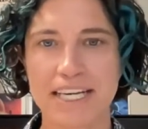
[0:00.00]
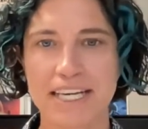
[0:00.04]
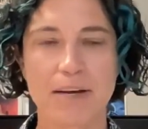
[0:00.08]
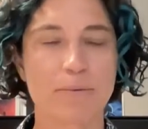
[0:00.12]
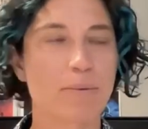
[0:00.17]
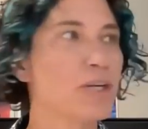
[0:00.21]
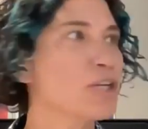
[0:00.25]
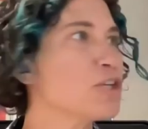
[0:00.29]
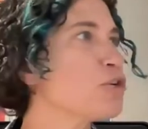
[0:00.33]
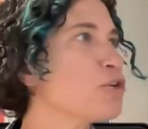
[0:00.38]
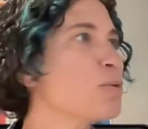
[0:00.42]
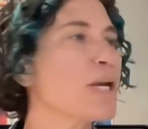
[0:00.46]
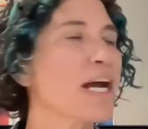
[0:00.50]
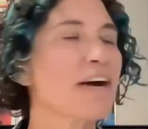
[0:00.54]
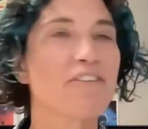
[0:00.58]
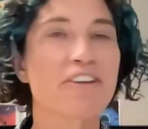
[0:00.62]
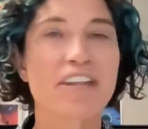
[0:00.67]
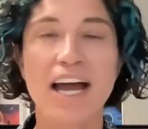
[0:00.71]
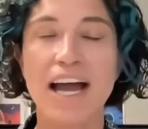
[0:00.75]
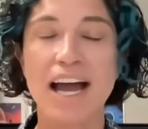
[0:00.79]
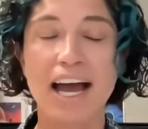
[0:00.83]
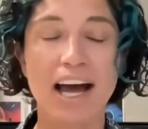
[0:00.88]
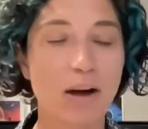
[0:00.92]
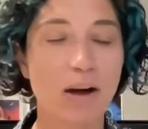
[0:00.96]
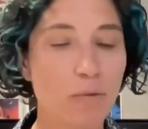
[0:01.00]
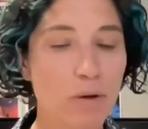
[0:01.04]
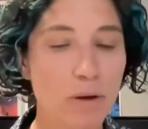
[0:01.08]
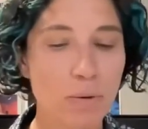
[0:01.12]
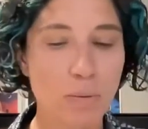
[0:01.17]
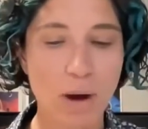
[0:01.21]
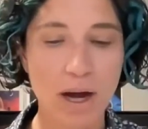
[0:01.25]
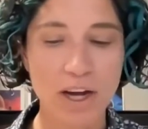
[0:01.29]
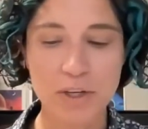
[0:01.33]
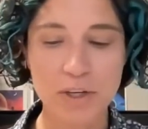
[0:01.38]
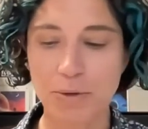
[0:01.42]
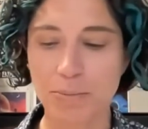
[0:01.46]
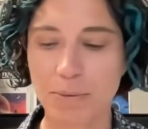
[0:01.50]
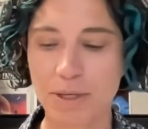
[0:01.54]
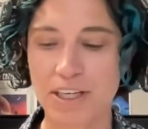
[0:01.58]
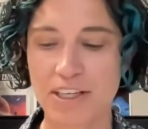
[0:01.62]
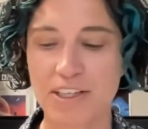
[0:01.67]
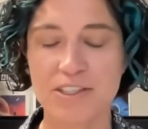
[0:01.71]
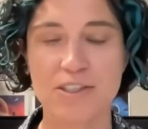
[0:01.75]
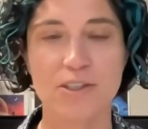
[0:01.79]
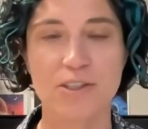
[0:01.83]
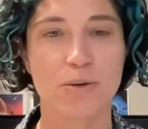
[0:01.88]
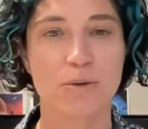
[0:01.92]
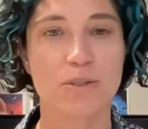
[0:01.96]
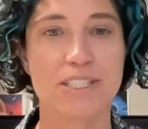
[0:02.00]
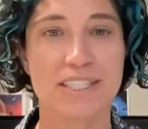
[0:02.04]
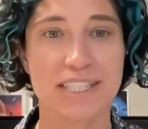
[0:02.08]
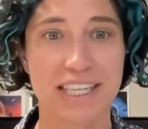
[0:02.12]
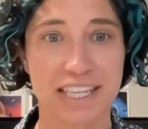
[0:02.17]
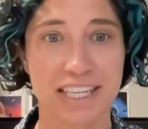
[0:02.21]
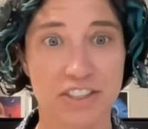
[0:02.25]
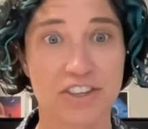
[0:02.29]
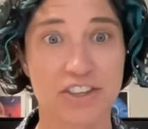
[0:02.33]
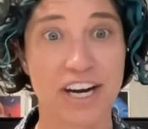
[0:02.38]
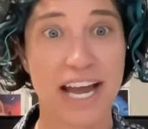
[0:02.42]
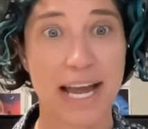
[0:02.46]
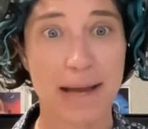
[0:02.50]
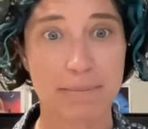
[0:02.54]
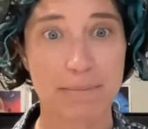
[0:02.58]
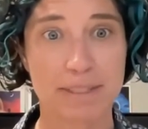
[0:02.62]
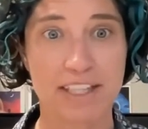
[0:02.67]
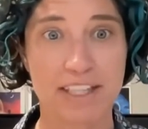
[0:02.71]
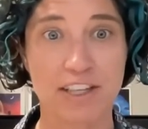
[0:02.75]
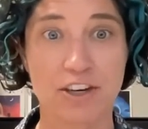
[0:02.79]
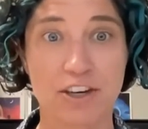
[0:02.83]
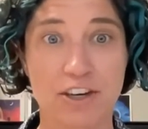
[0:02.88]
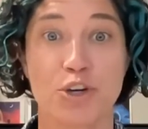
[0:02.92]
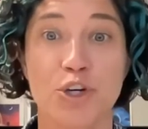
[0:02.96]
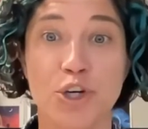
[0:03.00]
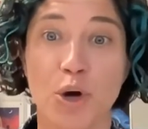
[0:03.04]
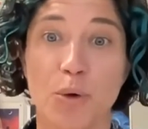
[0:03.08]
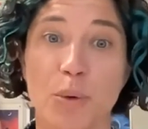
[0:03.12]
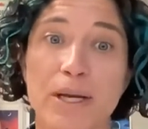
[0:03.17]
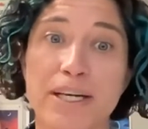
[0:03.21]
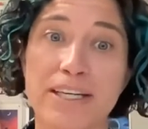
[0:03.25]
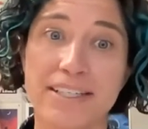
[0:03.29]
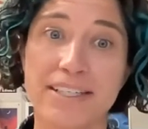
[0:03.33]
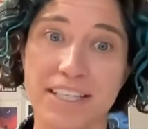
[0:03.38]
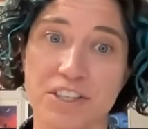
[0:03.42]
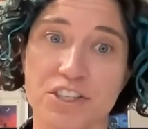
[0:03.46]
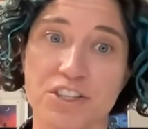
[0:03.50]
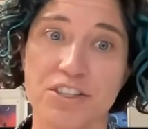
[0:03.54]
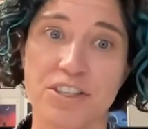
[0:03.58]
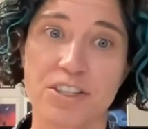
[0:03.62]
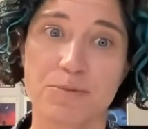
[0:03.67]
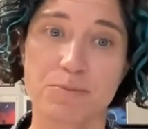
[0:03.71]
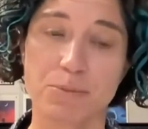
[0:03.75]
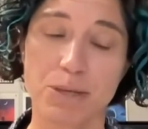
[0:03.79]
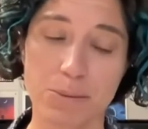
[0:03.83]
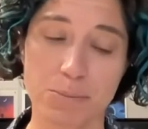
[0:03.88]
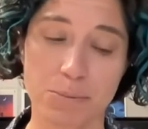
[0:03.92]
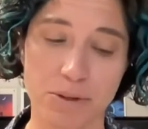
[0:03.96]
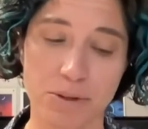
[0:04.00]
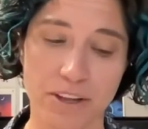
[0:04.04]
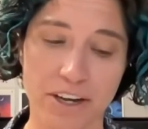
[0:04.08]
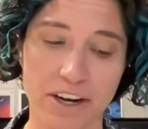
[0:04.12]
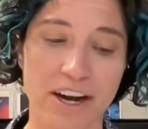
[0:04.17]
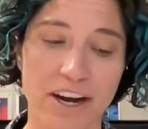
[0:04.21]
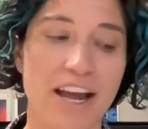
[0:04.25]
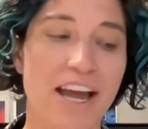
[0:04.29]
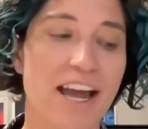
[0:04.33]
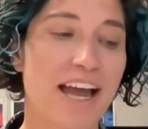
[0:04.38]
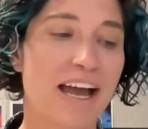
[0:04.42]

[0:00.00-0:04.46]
and we can do whatever the hell we want to it because those things are empty. There are no indigenous people there.